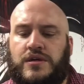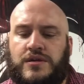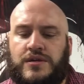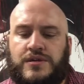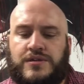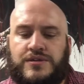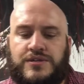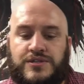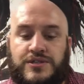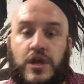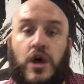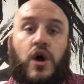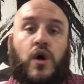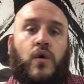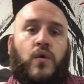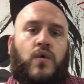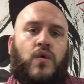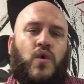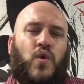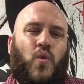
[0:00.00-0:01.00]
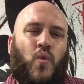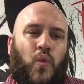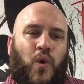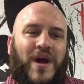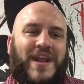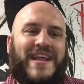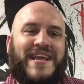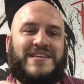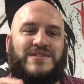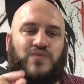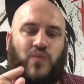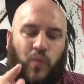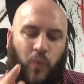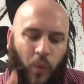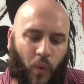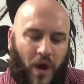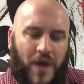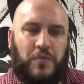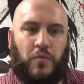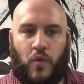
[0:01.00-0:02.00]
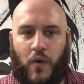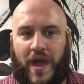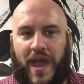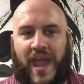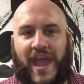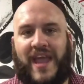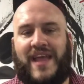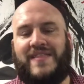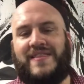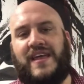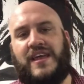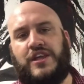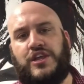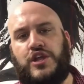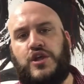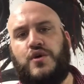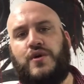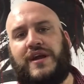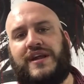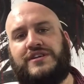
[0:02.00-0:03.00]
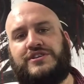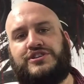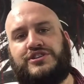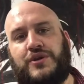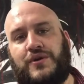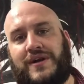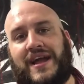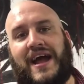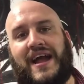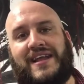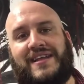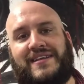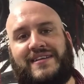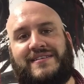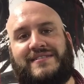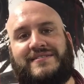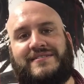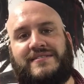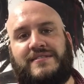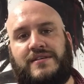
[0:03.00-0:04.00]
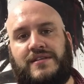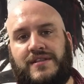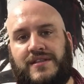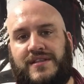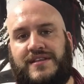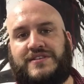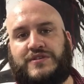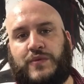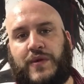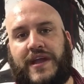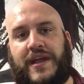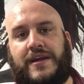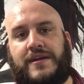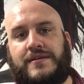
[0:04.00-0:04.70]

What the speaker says: So, what is one way that you can show kindness this week?